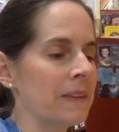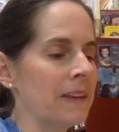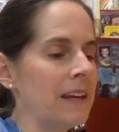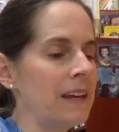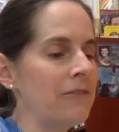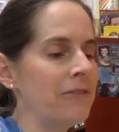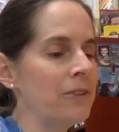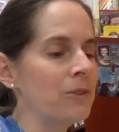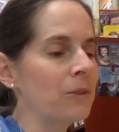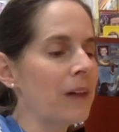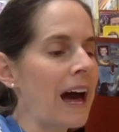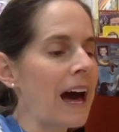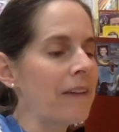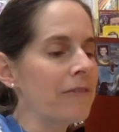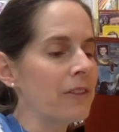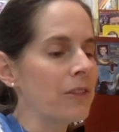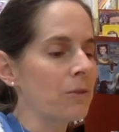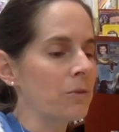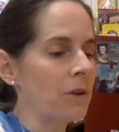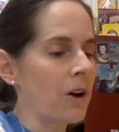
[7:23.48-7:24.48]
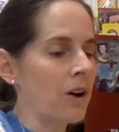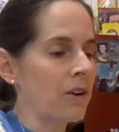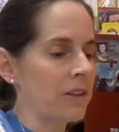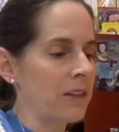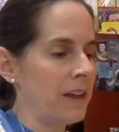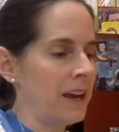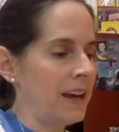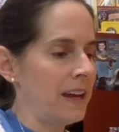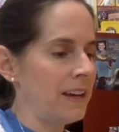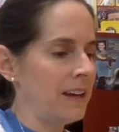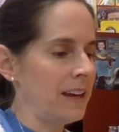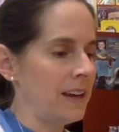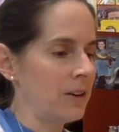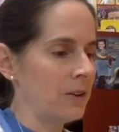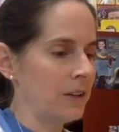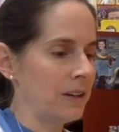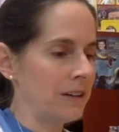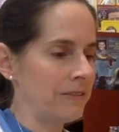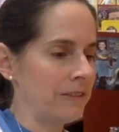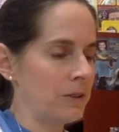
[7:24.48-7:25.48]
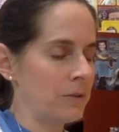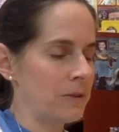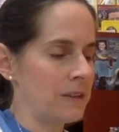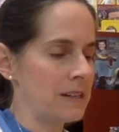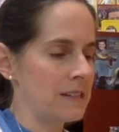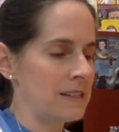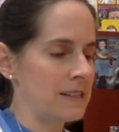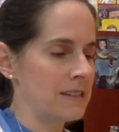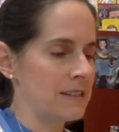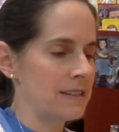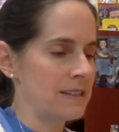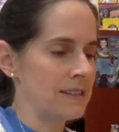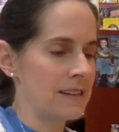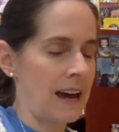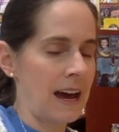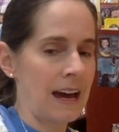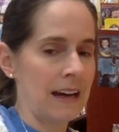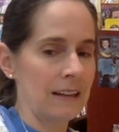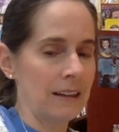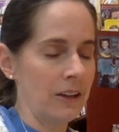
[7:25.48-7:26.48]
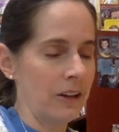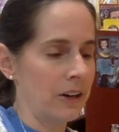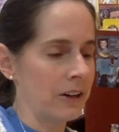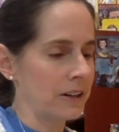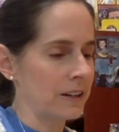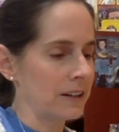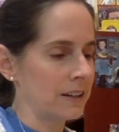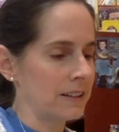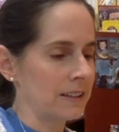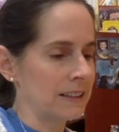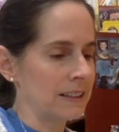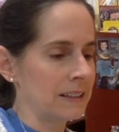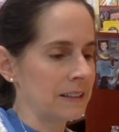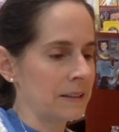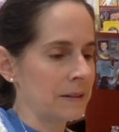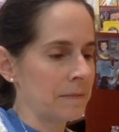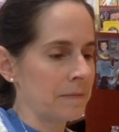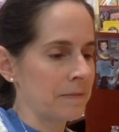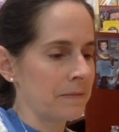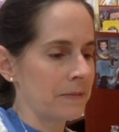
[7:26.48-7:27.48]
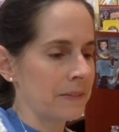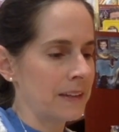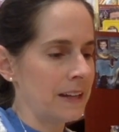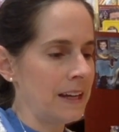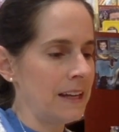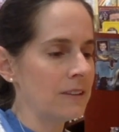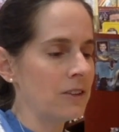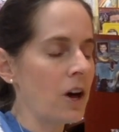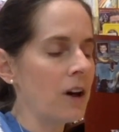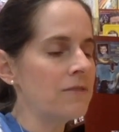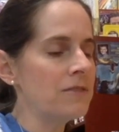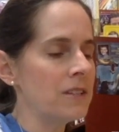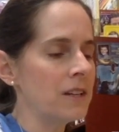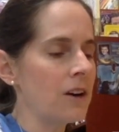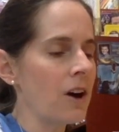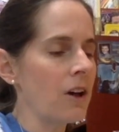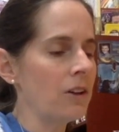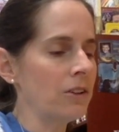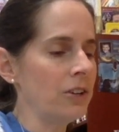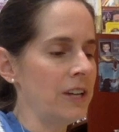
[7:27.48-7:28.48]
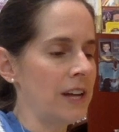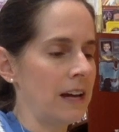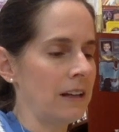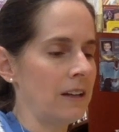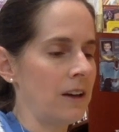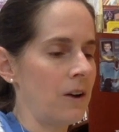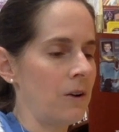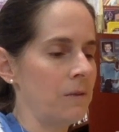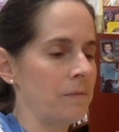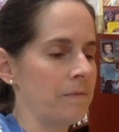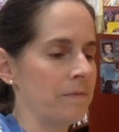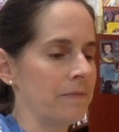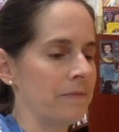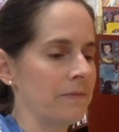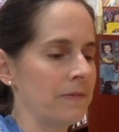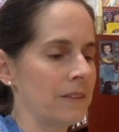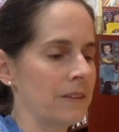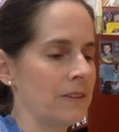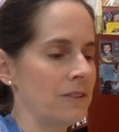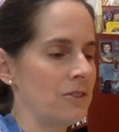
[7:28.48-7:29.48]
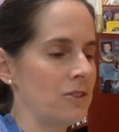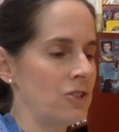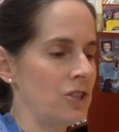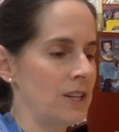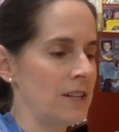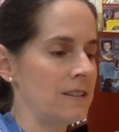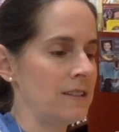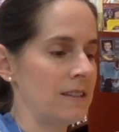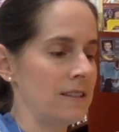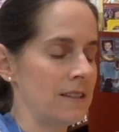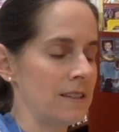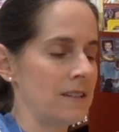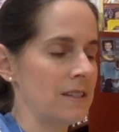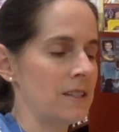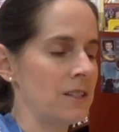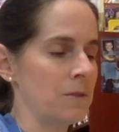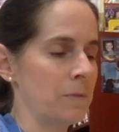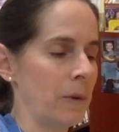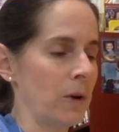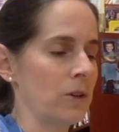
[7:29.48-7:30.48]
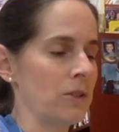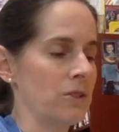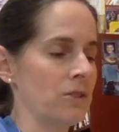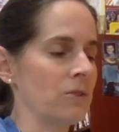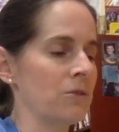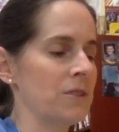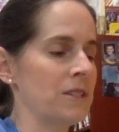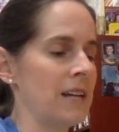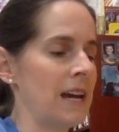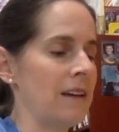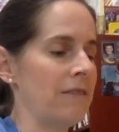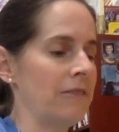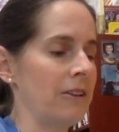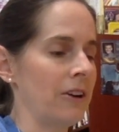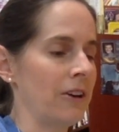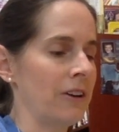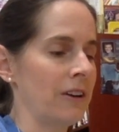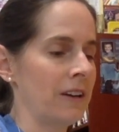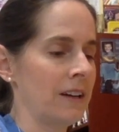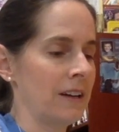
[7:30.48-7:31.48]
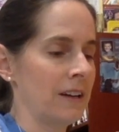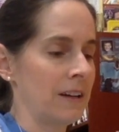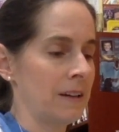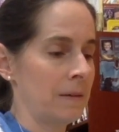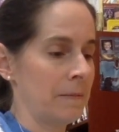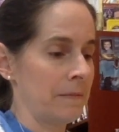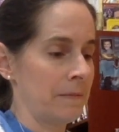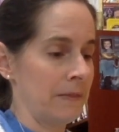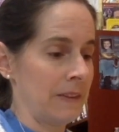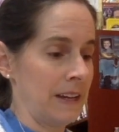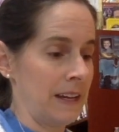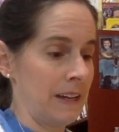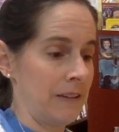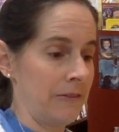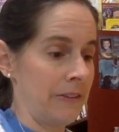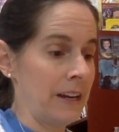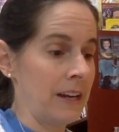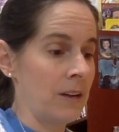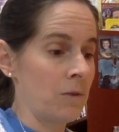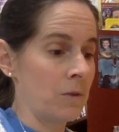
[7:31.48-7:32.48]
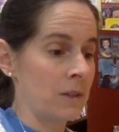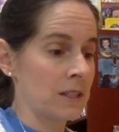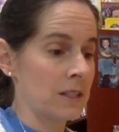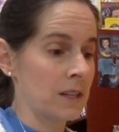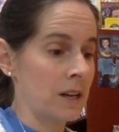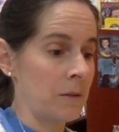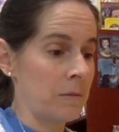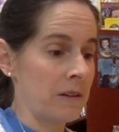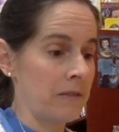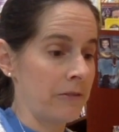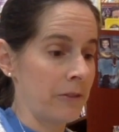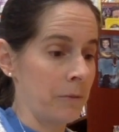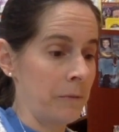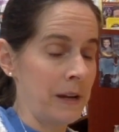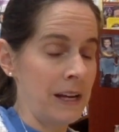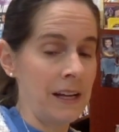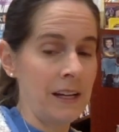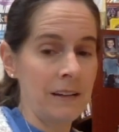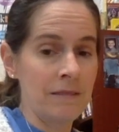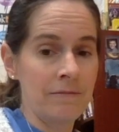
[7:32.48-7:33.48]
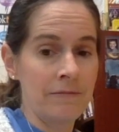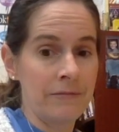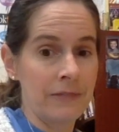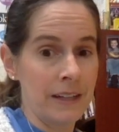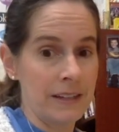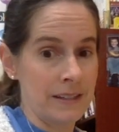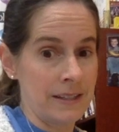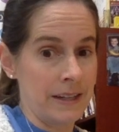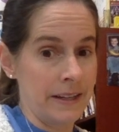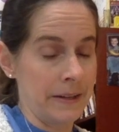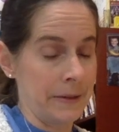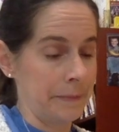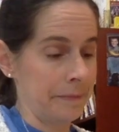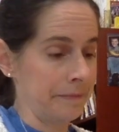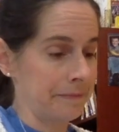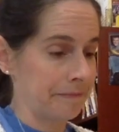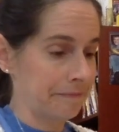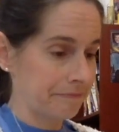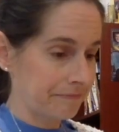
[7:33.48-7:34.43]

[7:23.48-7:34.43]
If you laugh at the wrong thing, he'll give you this sad look. He loves the color yellow. Jesus is his personal savior. And if anyone's coming for me, it's him.